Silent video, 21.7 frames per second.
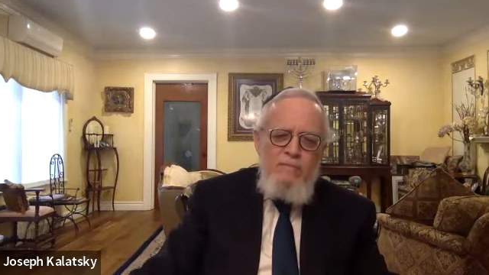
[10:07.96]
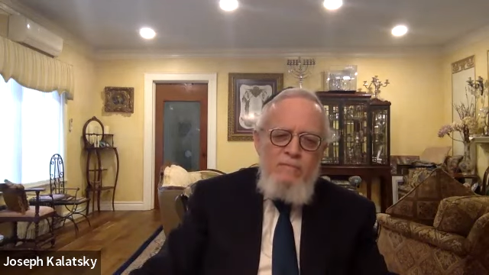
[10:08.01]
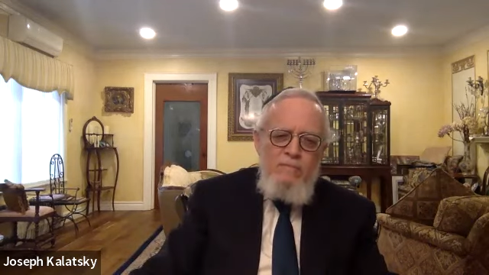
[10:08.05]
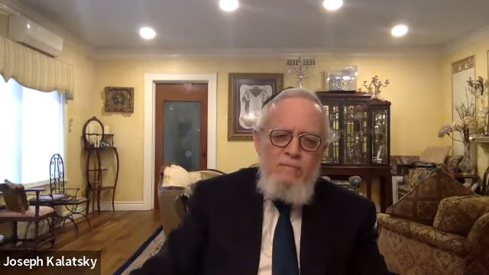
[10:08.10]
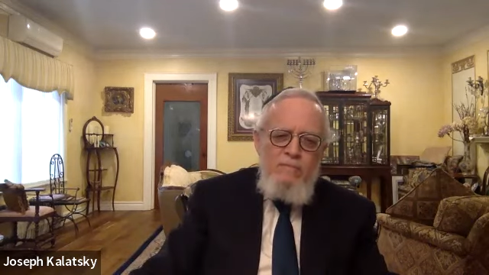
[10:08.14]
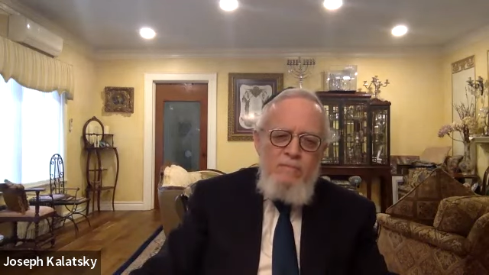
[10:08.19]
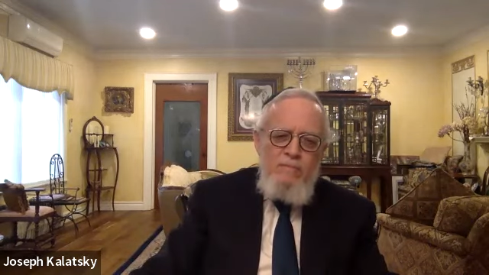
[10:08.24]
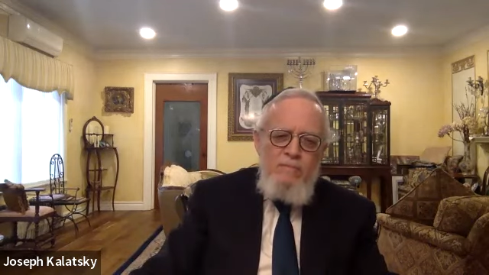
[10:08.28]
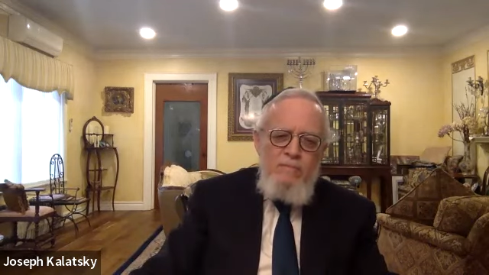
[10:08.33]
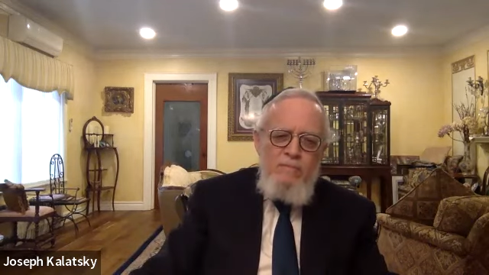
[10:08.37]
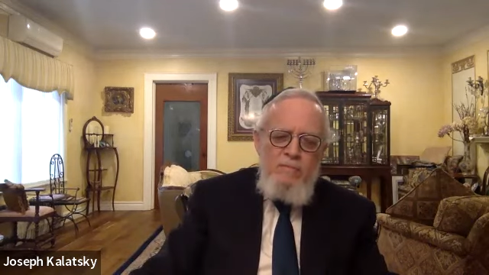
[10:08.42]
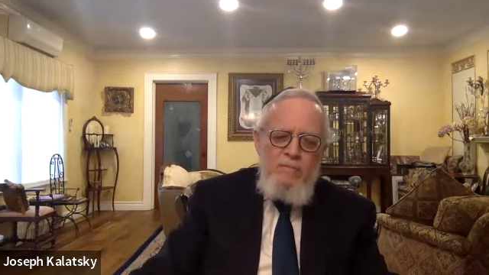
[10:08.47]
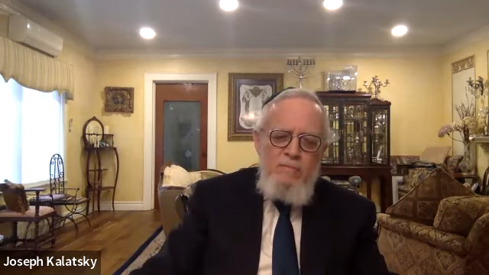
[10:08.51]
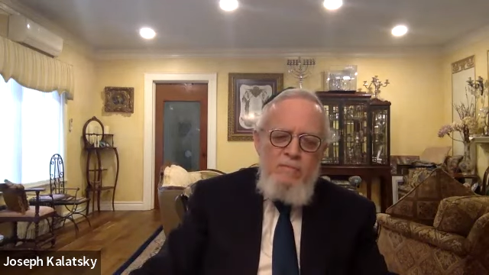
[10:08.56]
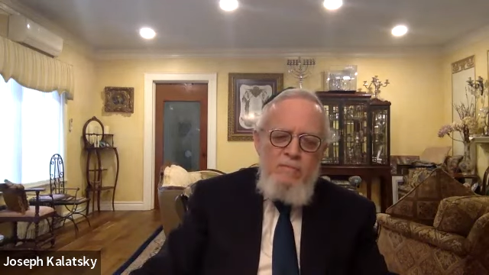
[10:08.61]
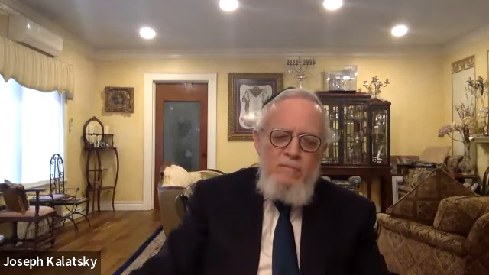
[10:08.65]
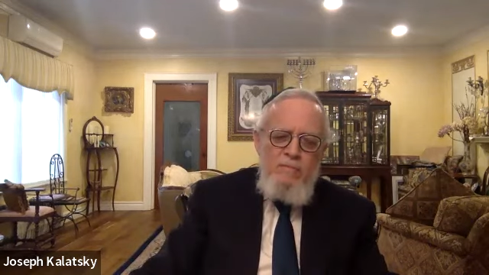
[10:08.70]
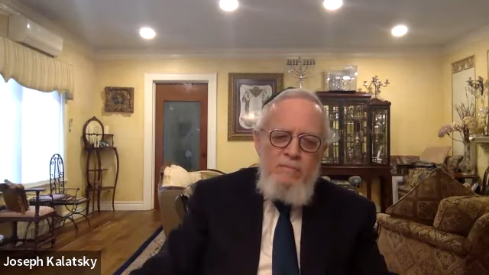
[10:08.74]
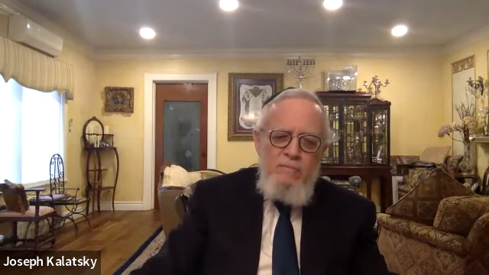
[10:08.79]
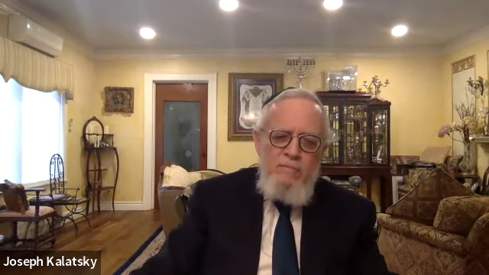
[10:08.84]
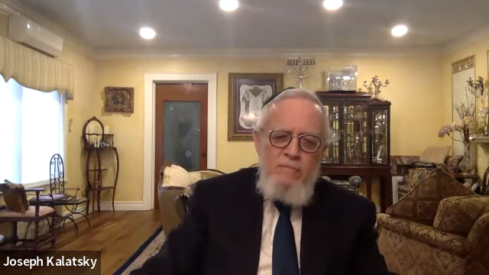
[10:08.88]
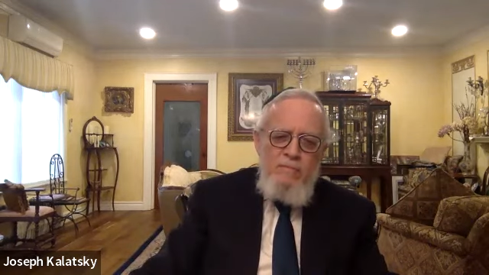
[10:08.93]

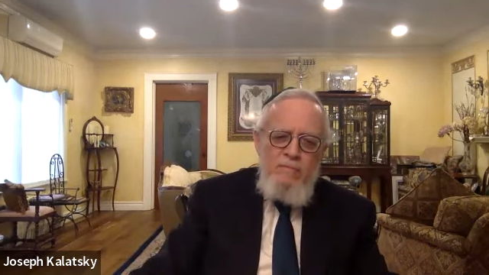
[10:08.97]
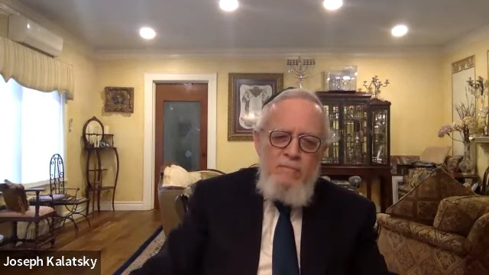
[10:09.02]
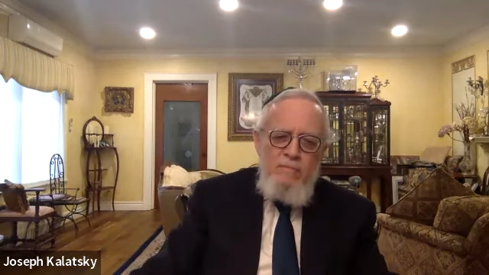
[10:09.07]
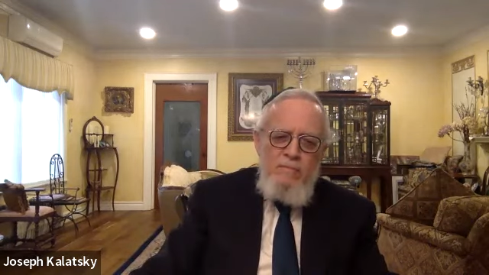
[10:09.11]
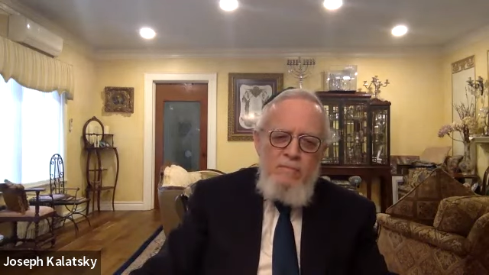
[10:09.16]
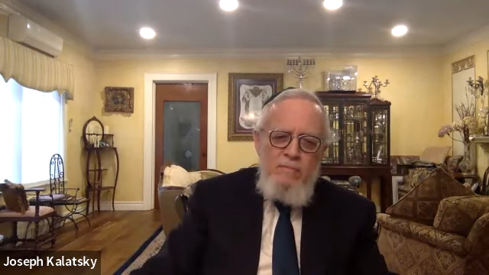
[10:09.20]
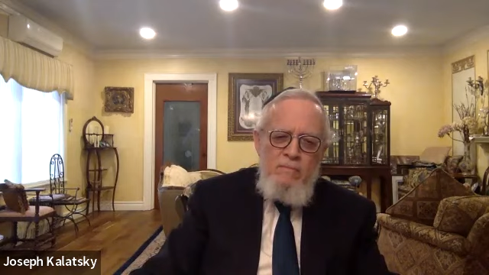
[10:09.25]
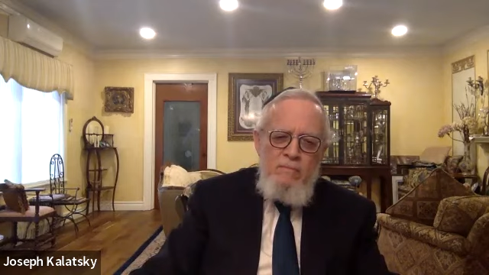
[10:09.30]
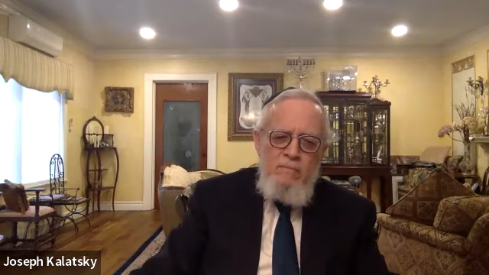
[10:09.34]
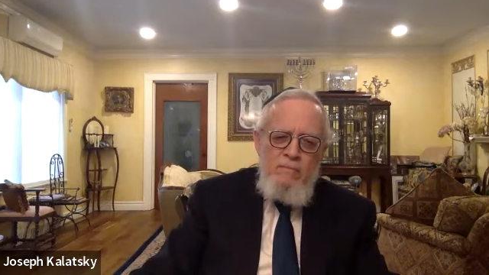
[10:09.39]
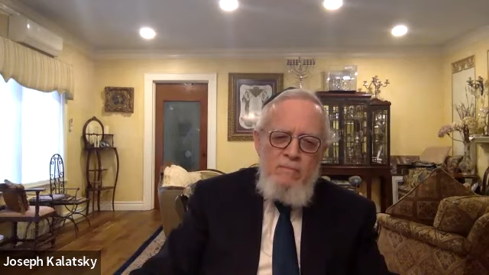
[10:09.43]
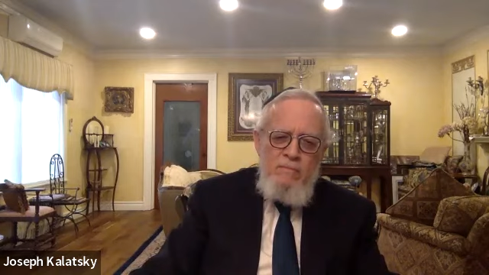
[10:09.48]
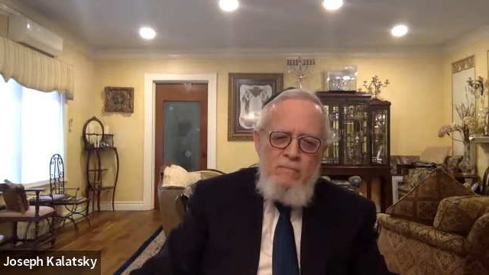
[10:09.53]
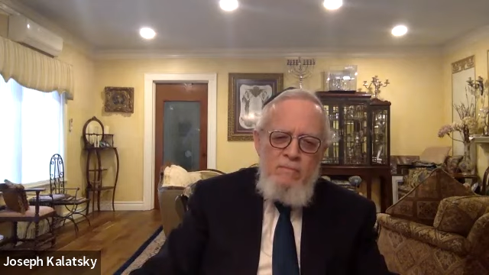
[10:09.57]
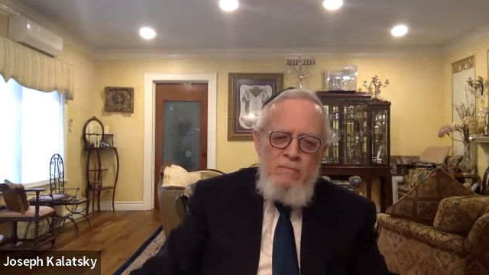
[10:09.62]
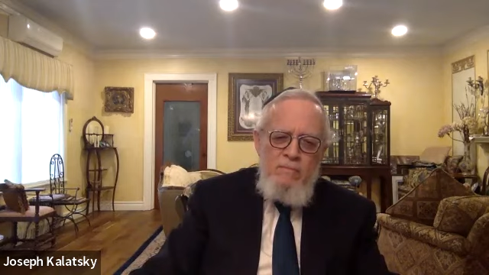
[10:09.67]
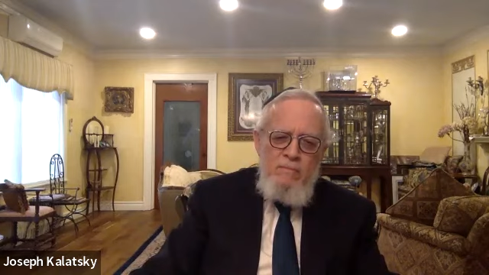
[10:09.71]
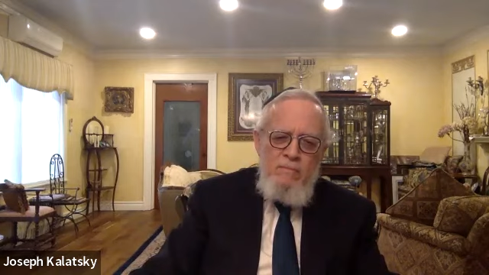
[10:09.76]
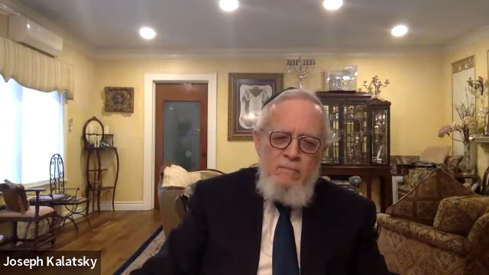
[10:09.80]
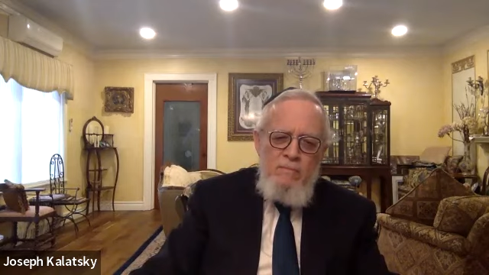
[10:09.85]
(silence)